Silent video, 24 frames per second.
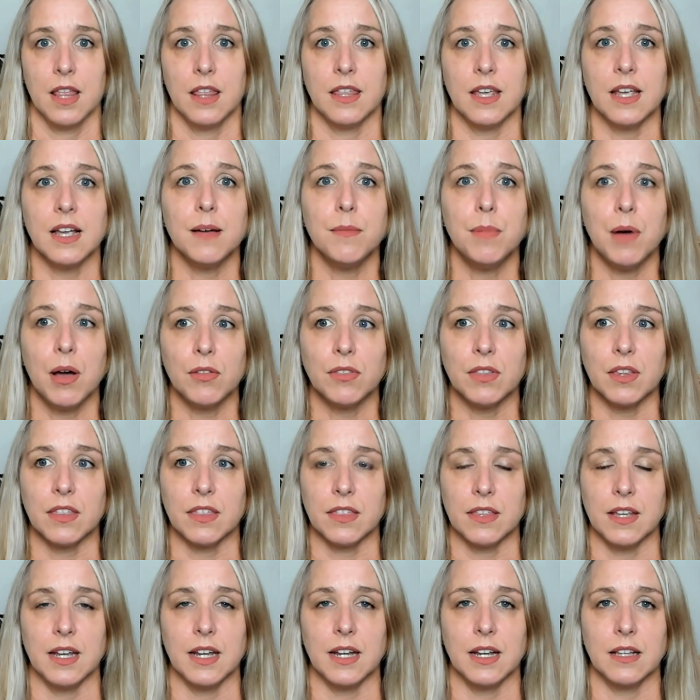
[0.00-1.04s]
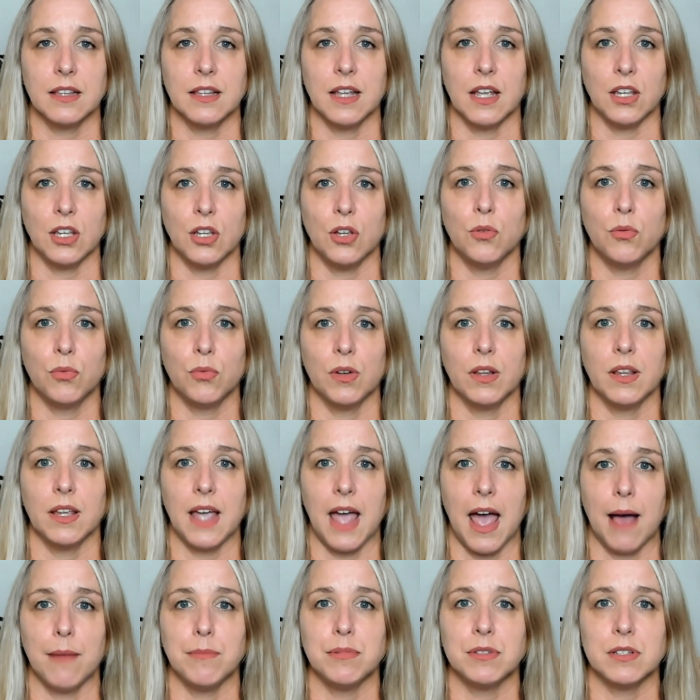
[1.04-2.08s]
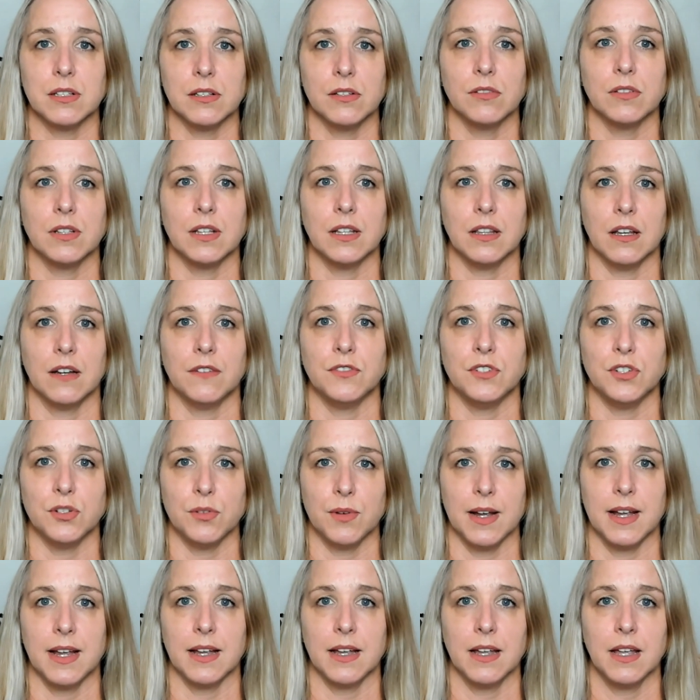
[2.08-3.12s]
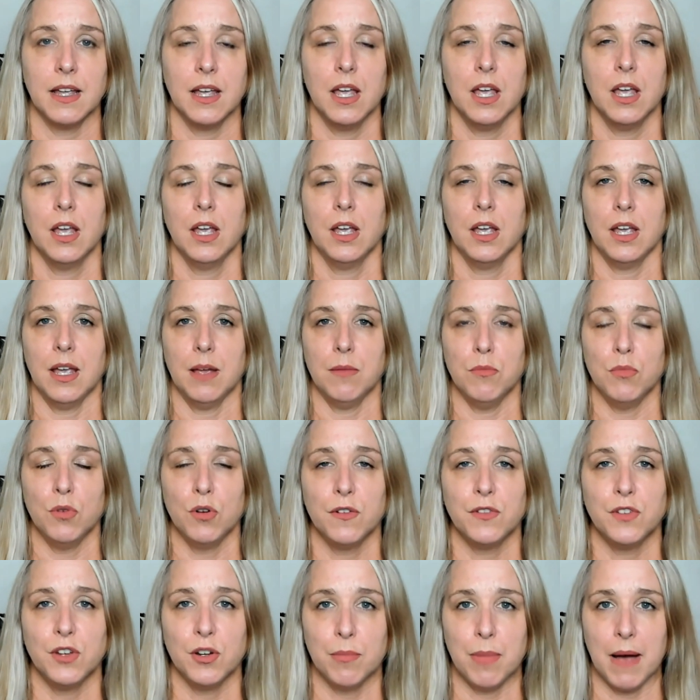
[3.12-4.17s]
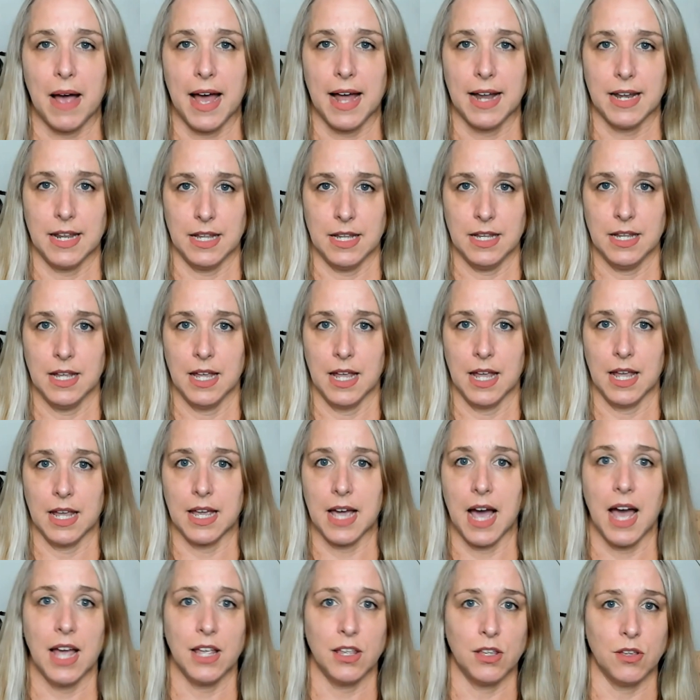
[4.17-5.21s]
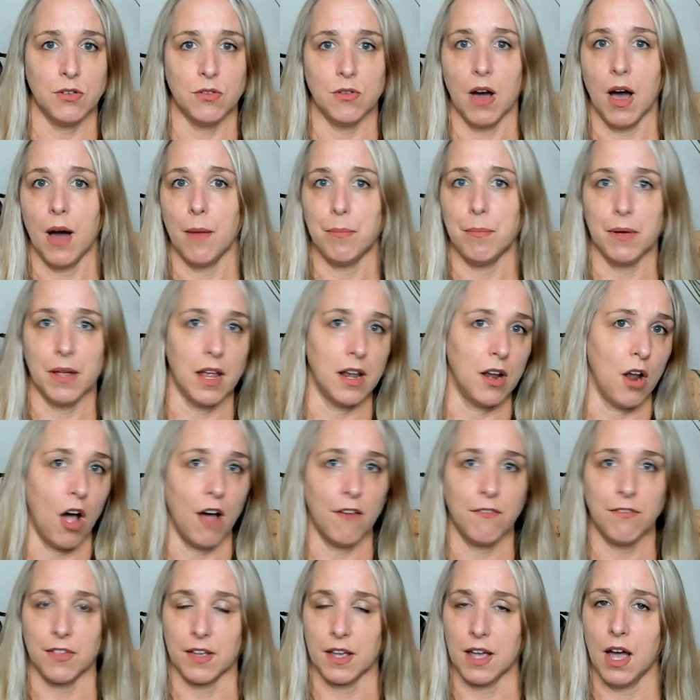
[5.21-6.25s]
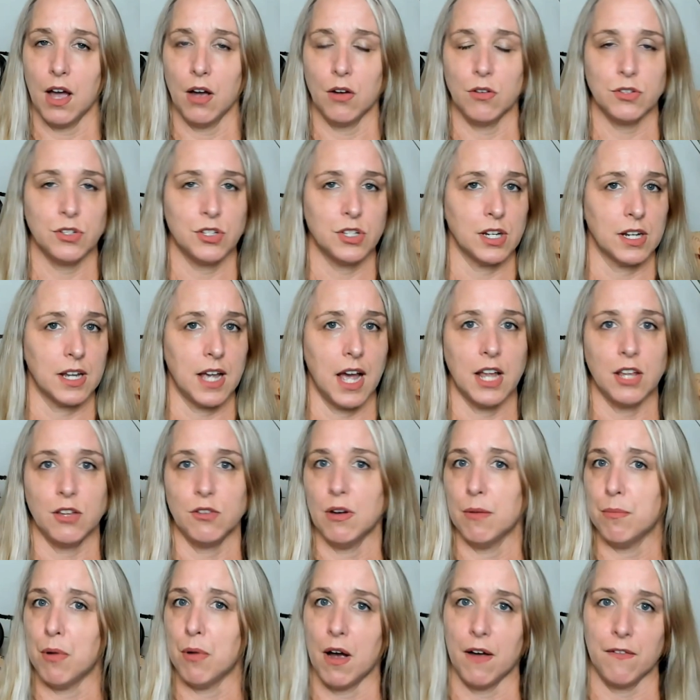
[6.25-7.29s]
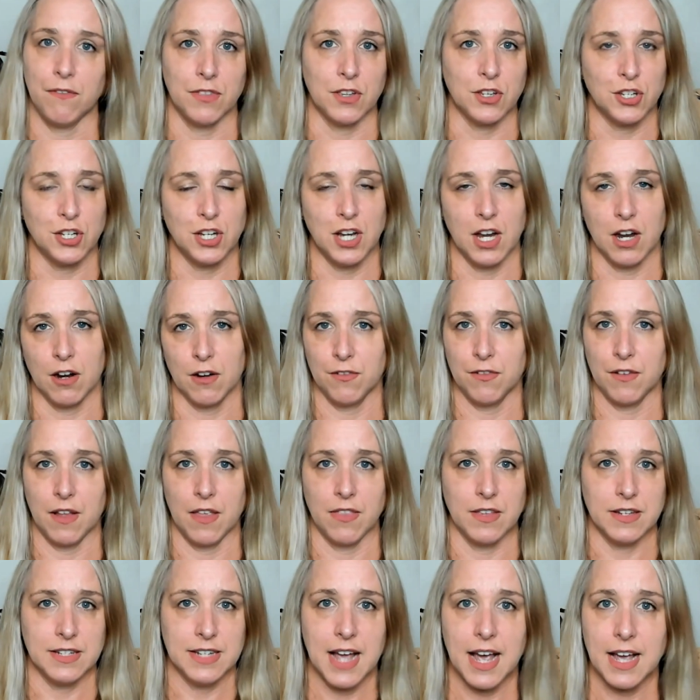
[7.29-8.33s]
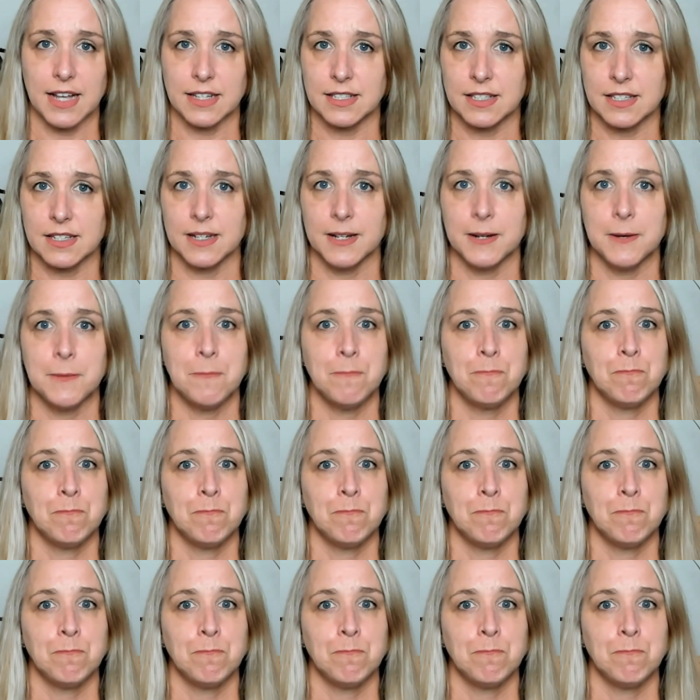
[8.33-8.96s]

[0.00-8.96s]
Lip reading: Think about the thing that you really absolutely love doing. It moved your body, it got you up and off the couch, it got you up off the chair and the desk